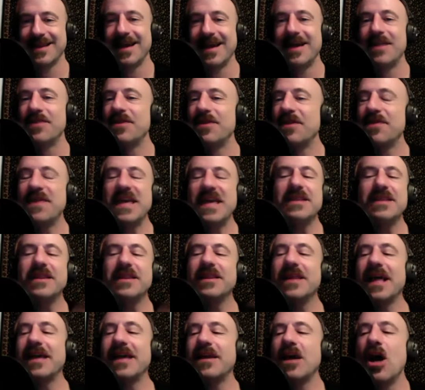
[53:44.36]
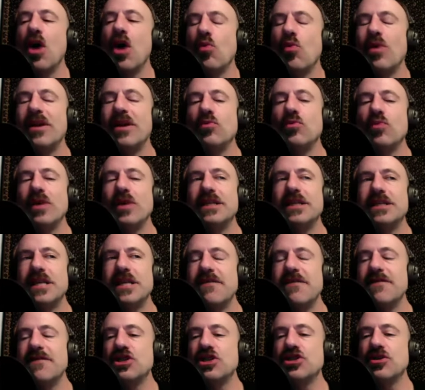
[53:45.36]
the thing like hits when, when
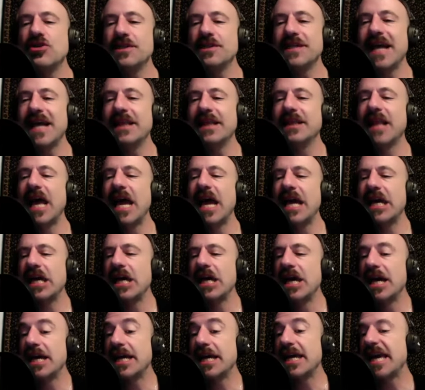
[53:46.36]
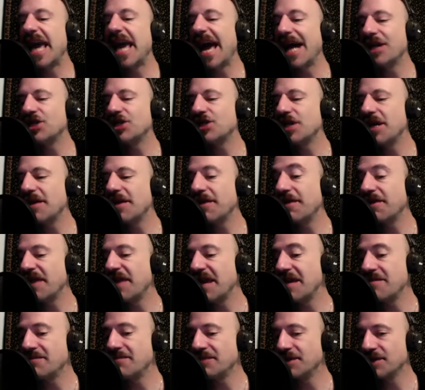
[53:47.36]
TV so shows had like catchy
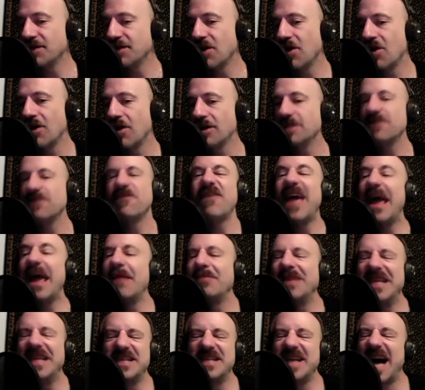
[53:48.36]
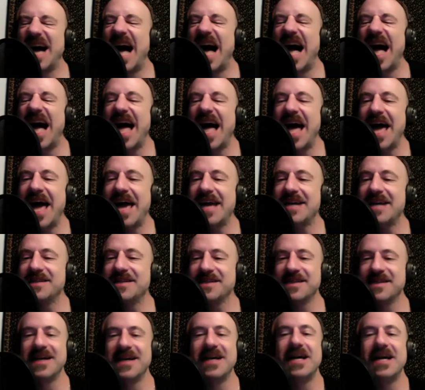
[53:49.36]
theme songs, family uh-huh.
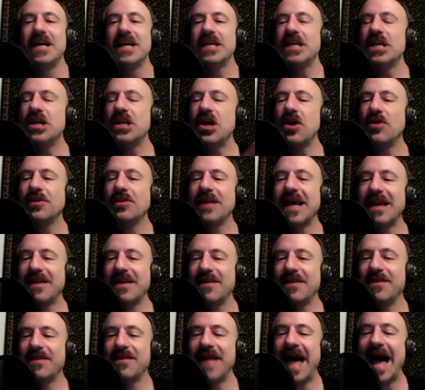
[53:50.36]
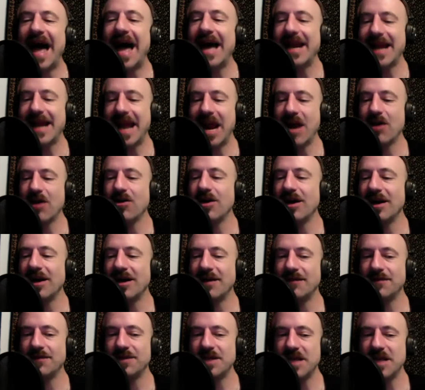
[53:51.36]
ties, yeah. you know, like that era
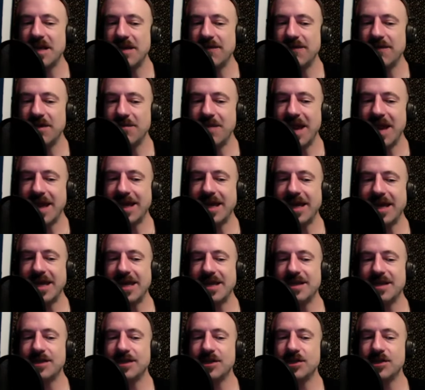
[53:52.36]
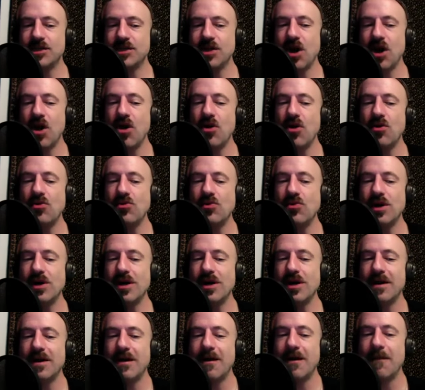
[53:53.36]
of TV making is so
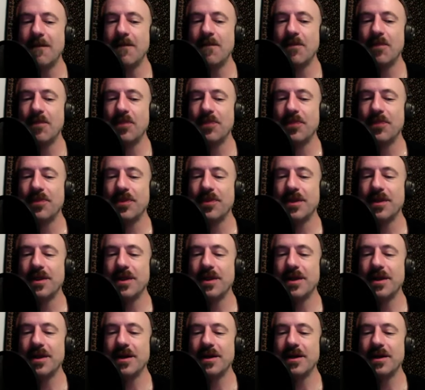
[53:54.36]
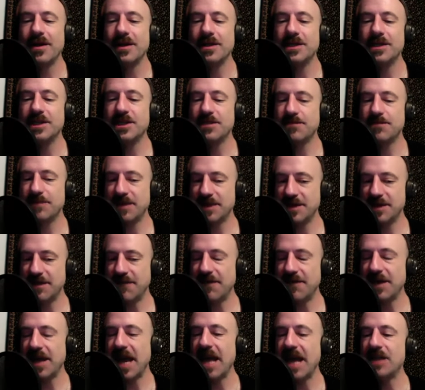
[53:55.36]

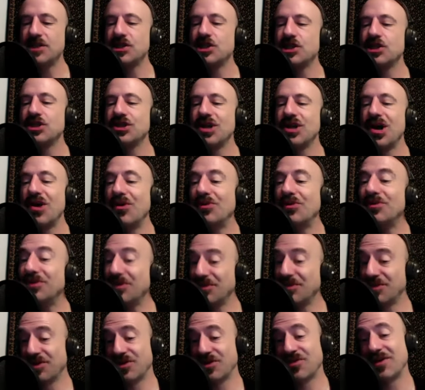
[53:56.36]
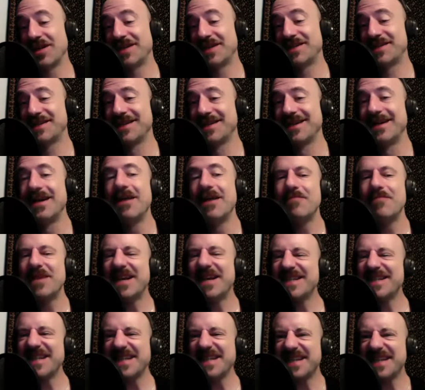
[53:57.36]
specific and so ludicrous
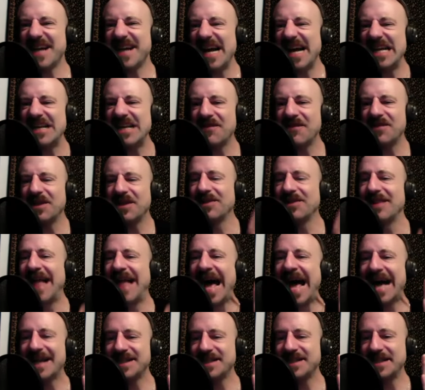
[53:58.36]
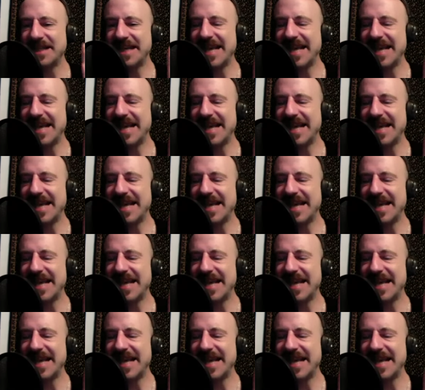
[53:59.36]
because it's kind of the last